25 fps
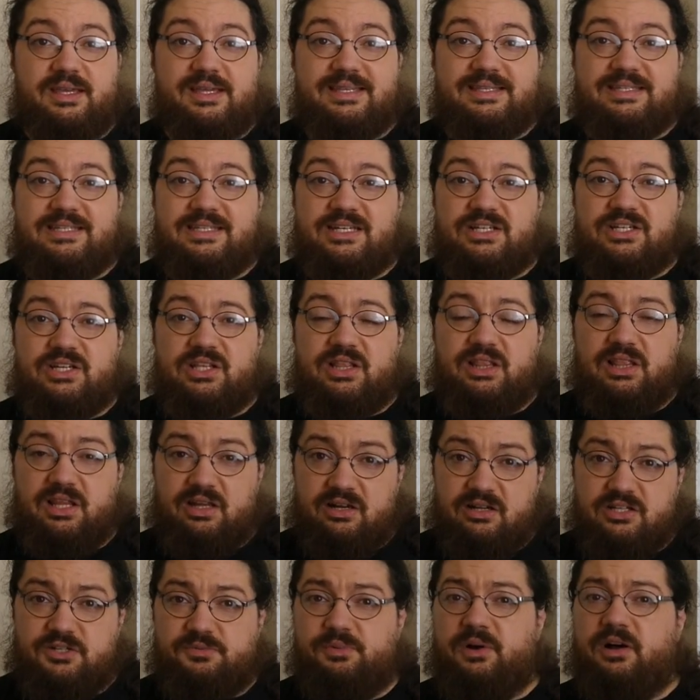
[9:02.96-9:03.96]
is such a
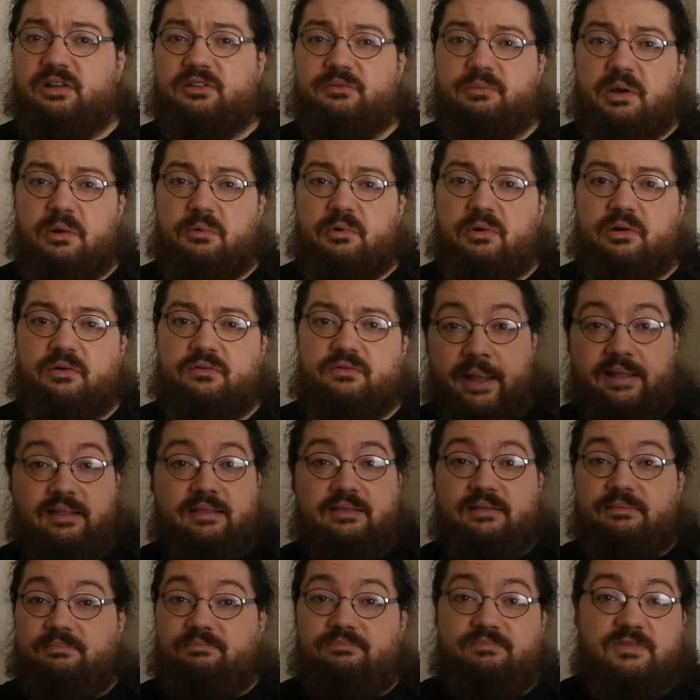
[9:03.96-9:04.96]
large part of my work. I
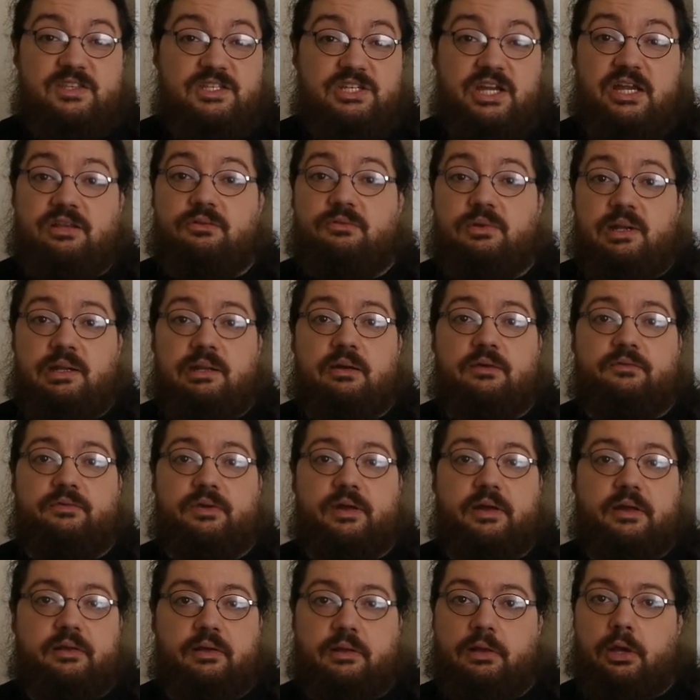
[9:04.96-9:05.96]
genuinely don't
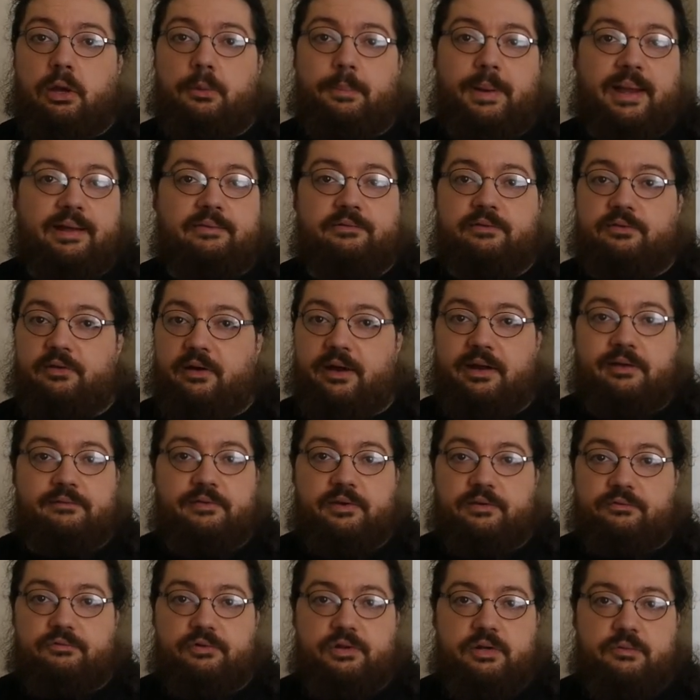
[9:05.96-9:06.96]
think I could go back to not
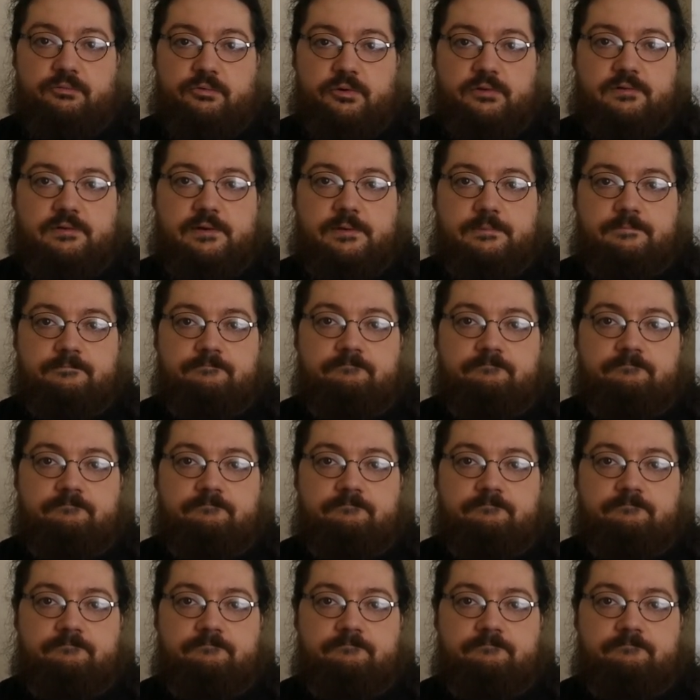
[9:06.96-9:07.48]
having a 3D printer.